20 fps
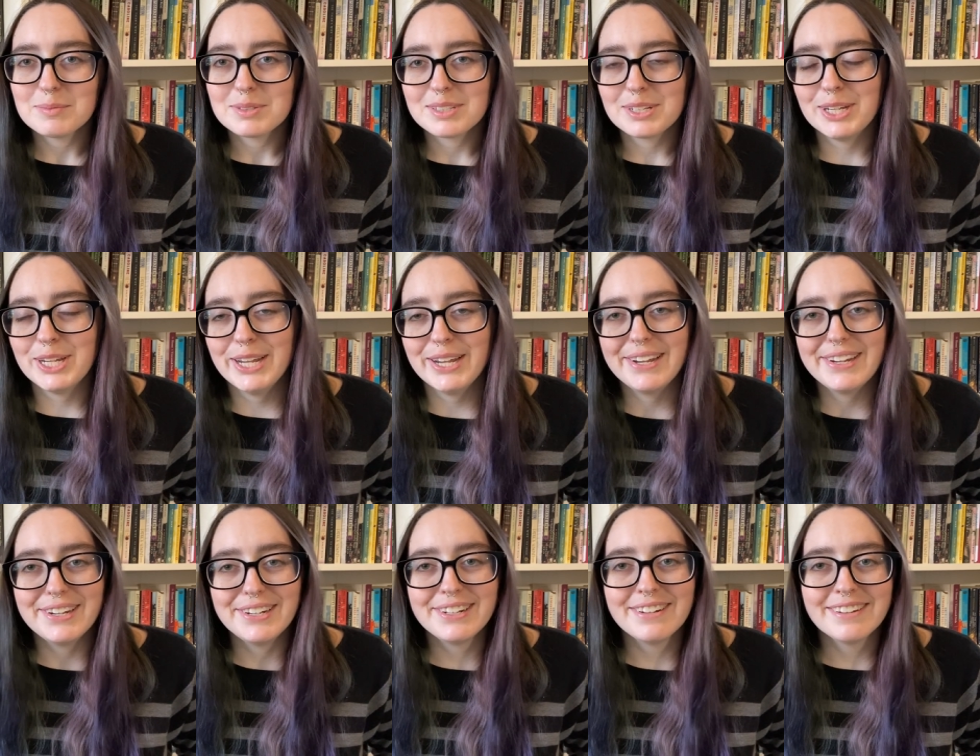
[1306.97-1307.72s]

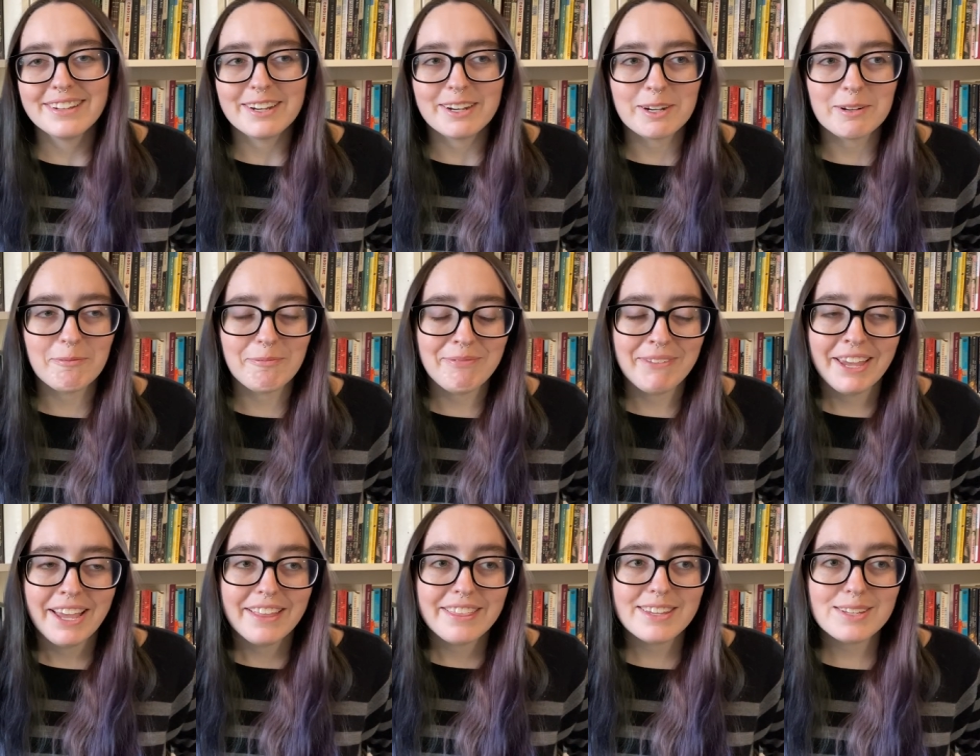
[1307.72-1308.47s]
soon. um,
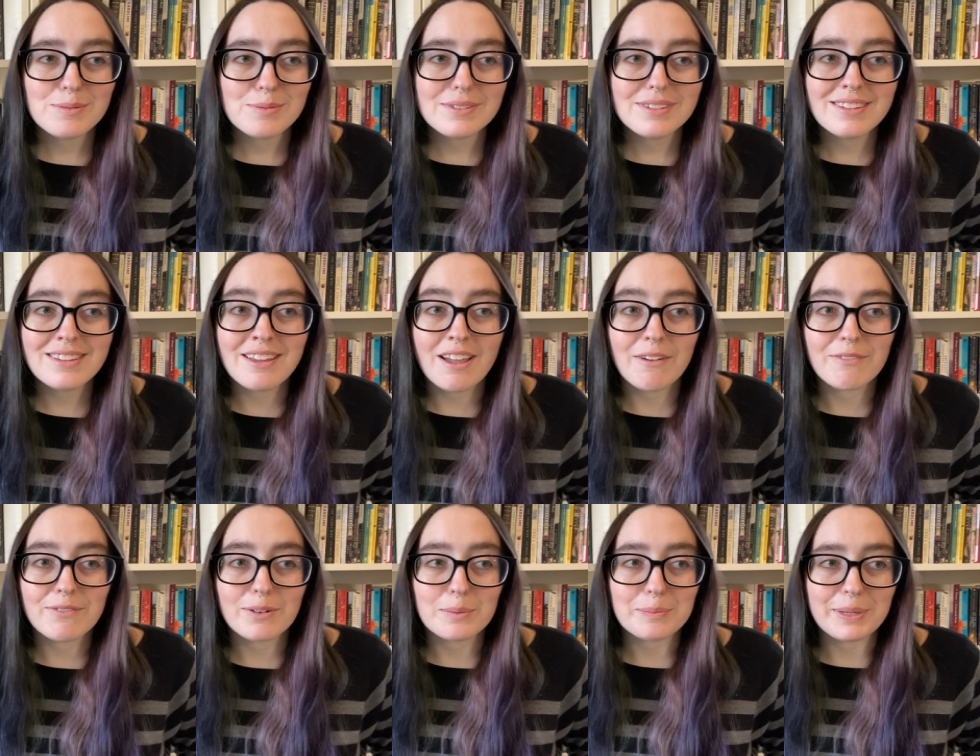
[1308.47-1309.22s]
this was
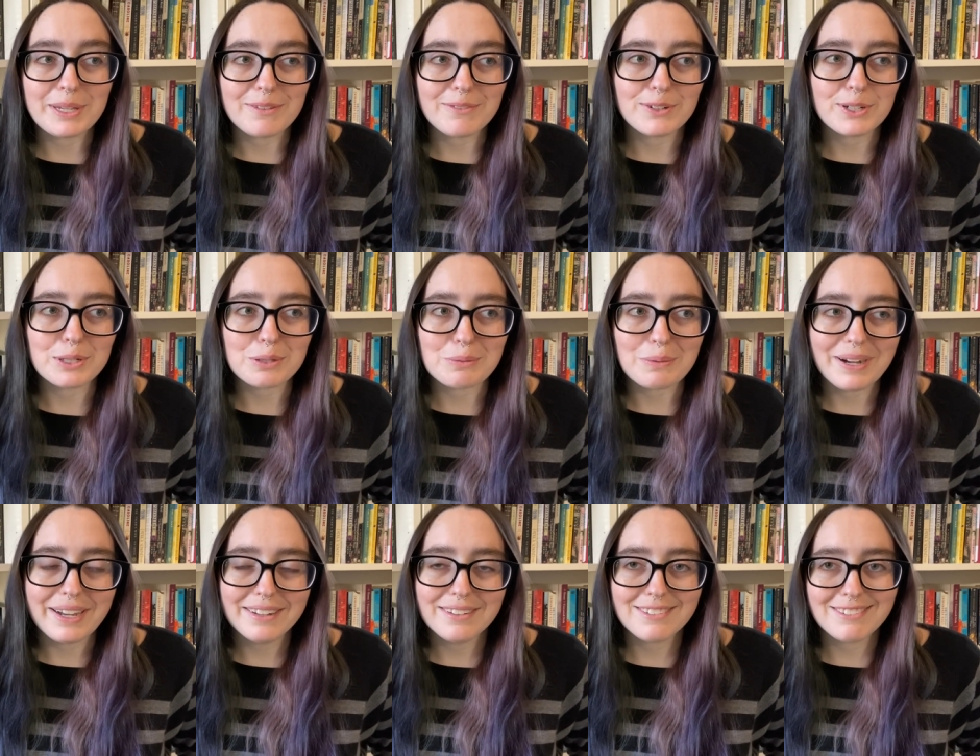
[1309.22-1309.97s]
enough for me for a
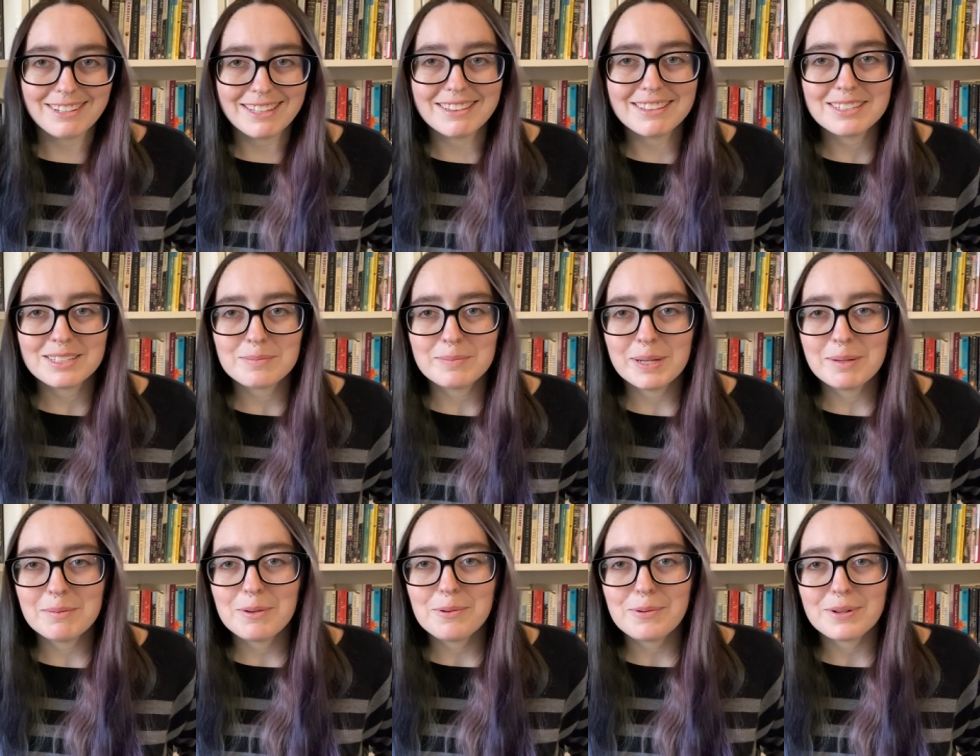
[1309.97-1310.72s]
while, and this
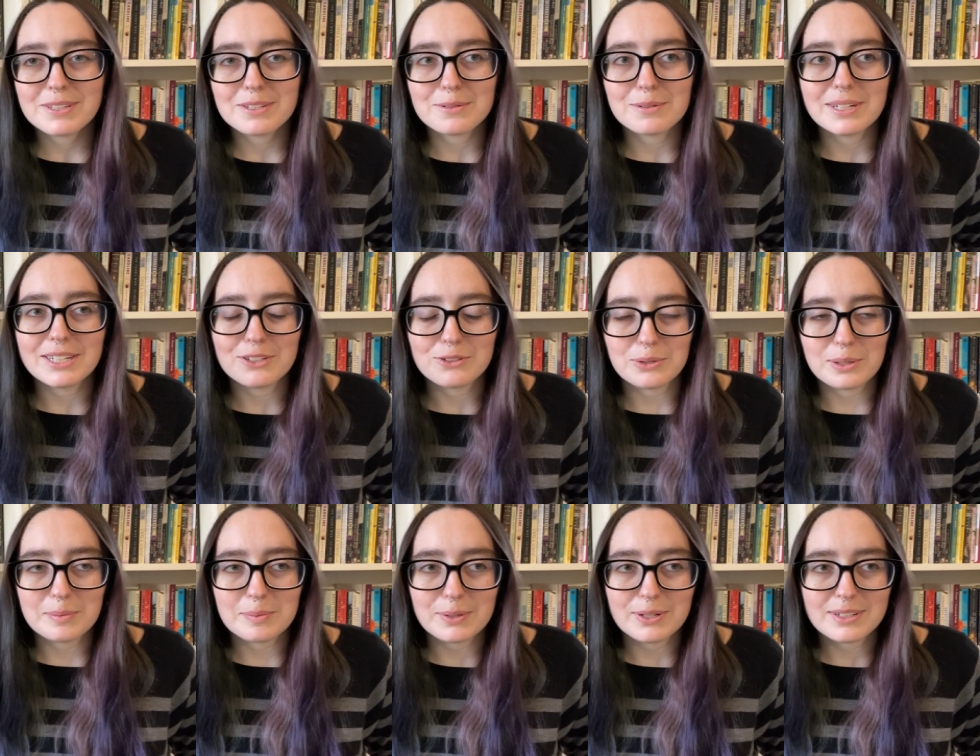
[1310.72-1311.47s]
made me want to read
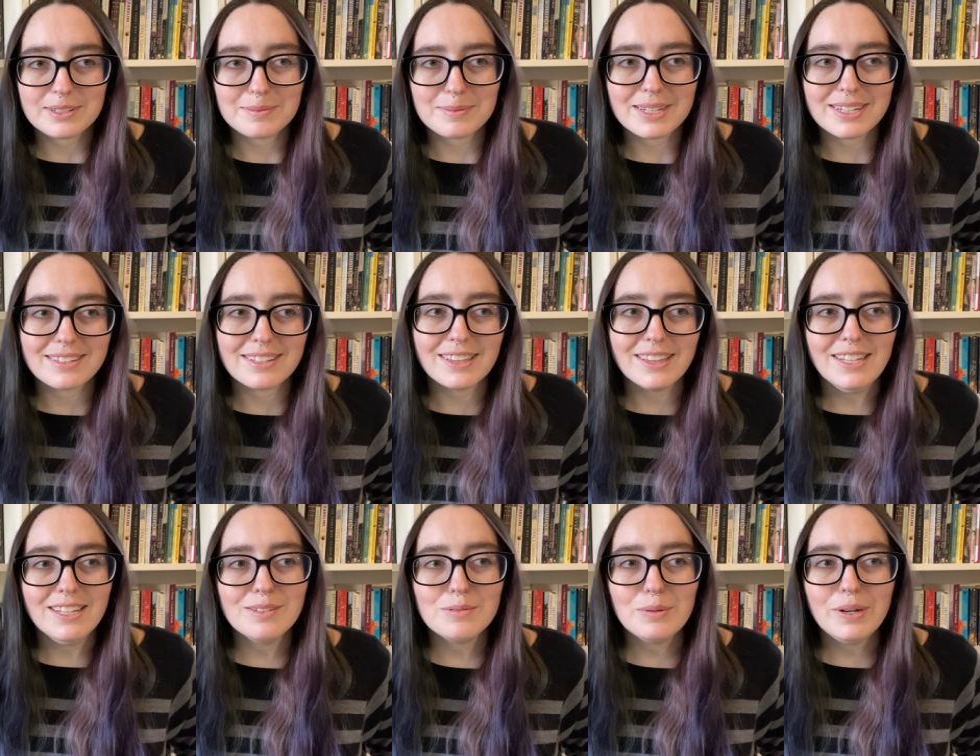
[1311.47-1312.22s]
short books because at
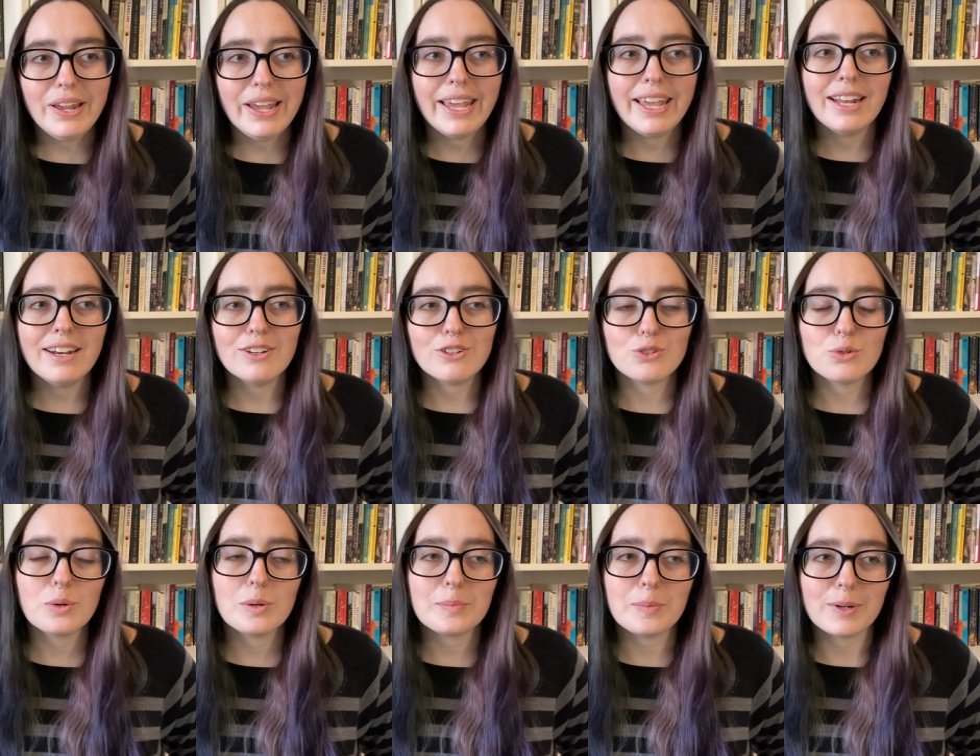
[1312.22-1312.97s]
least when I hate a
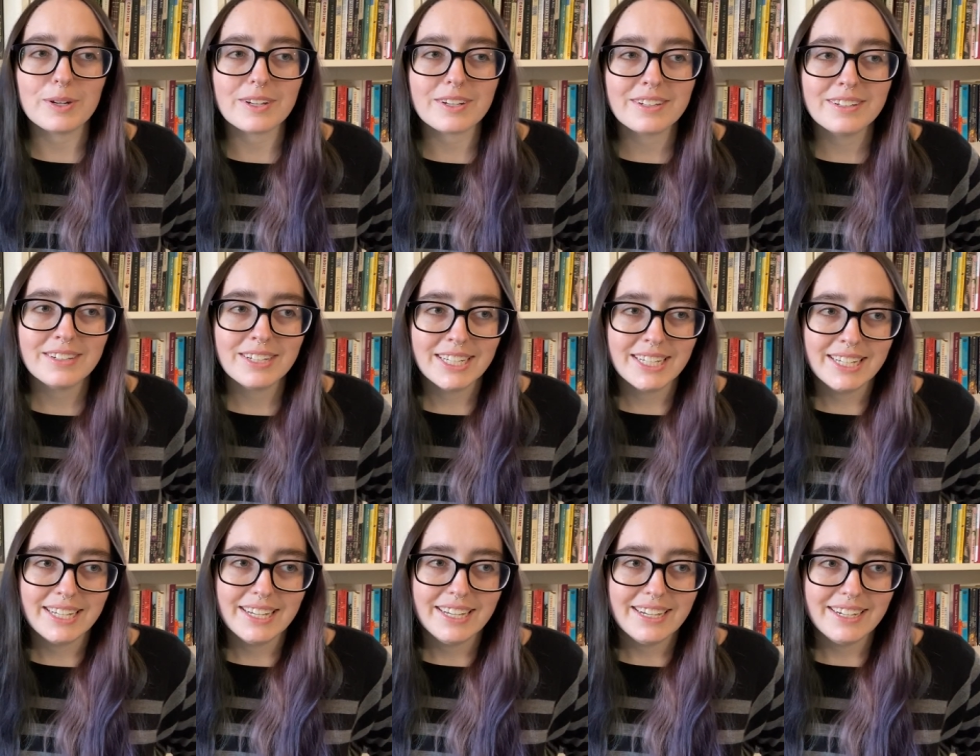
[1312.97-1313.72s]
short book,
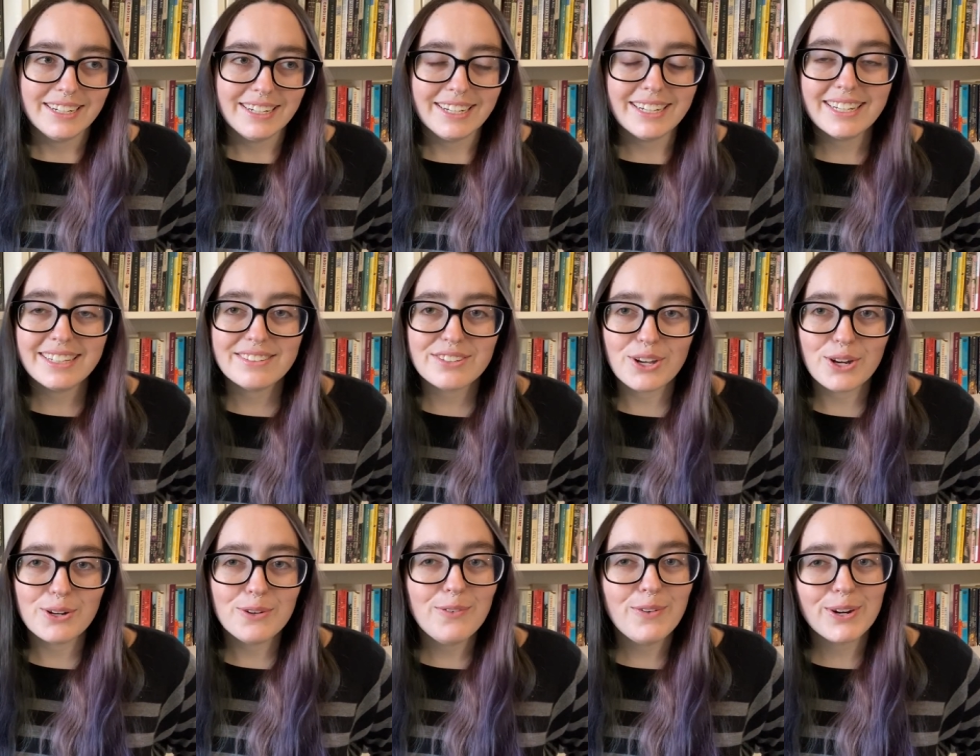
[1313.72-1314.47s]
it's
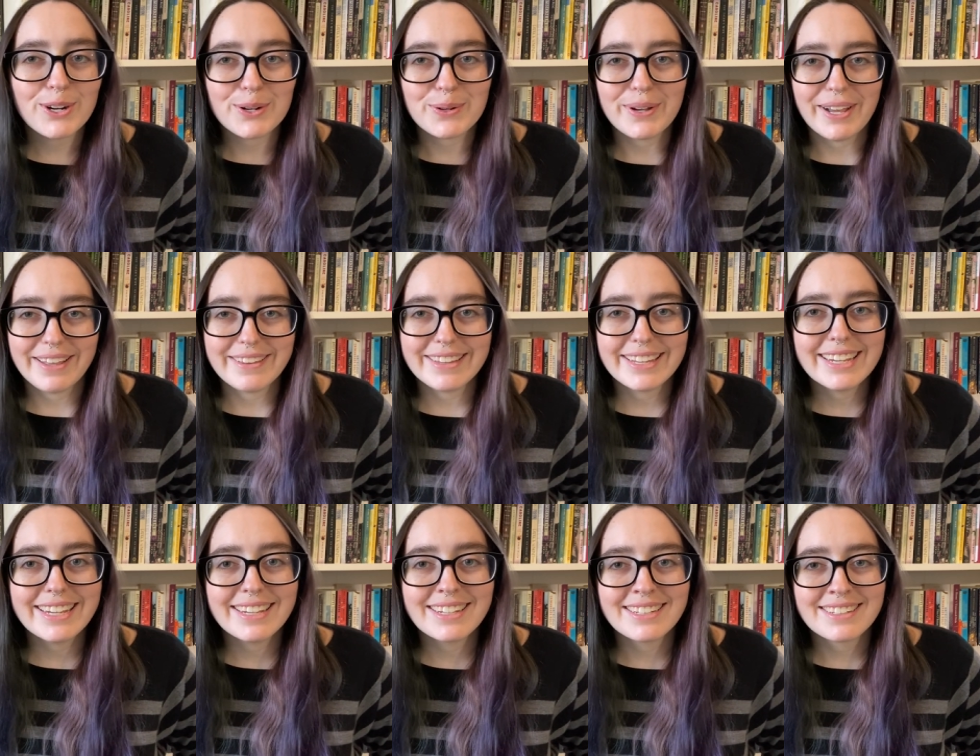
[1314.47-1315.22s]
over
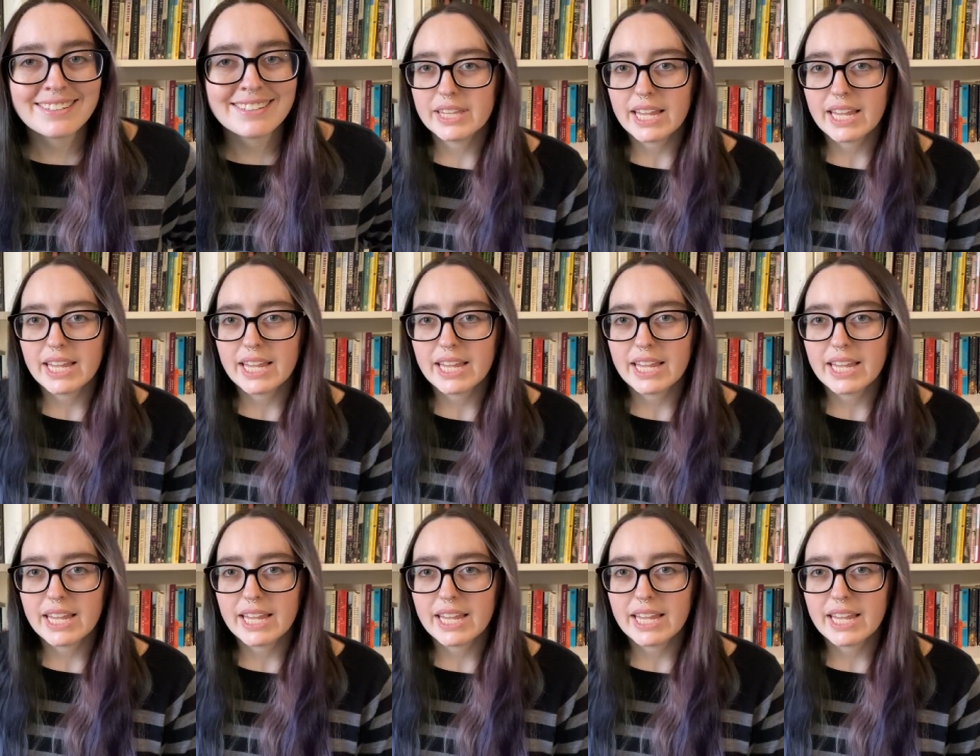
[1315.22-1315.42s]
quickly.